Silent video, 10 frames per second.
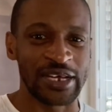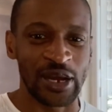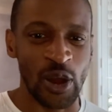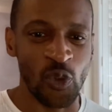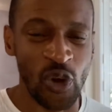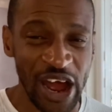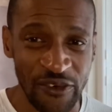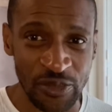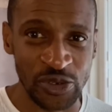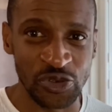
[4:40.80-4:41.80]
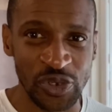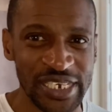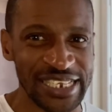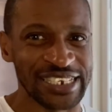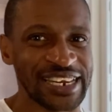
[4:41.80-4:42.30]
What I've been doing in
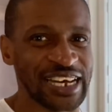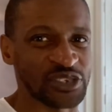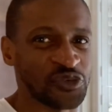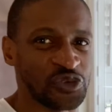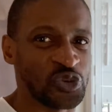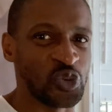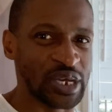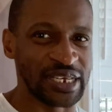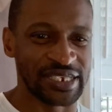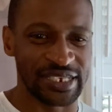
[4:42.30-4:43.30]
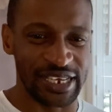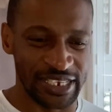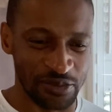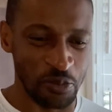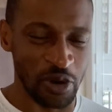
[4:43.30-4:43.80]
the last few weeks is
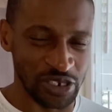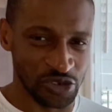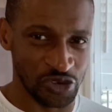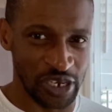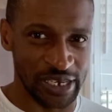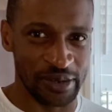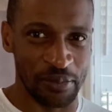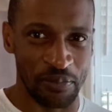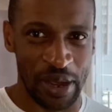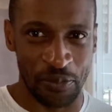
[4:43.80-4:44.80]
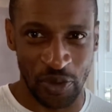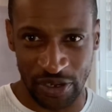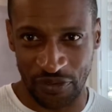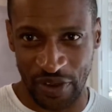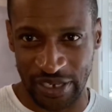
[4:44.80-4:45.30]
monitoring my body
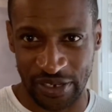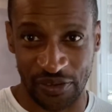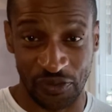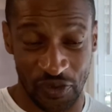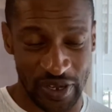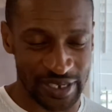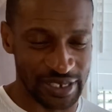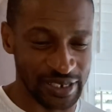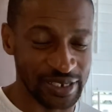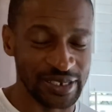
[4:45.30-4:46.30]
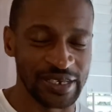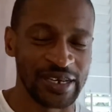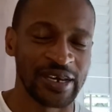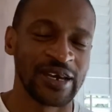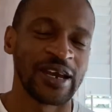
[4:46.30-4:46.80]
fat, for instance,
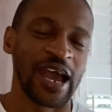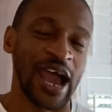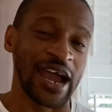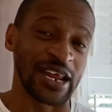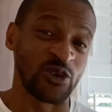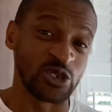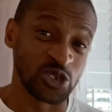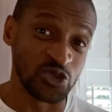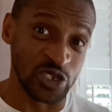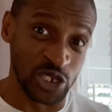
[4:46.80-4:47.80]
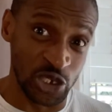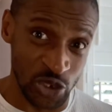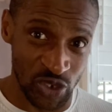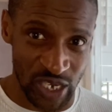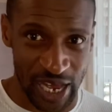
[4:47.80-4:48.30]
and I want to reduce
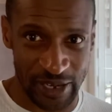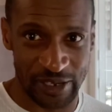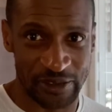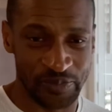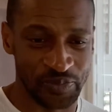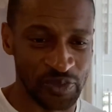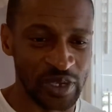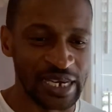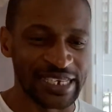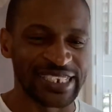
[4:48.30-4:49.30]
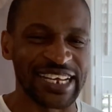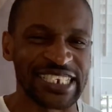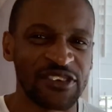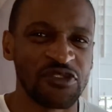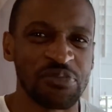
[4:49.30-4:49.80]
that. That's
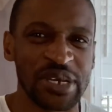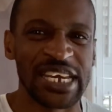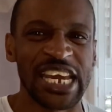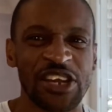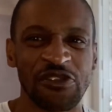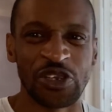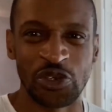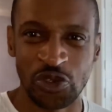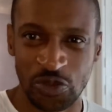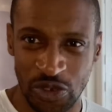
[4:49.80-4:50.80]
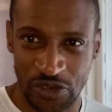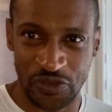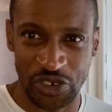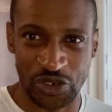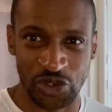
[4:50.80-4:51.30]
giving me a renewed
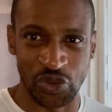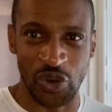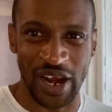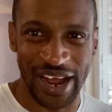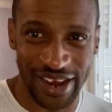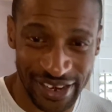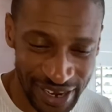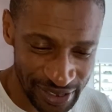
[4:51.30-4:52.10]
motivation to work harder,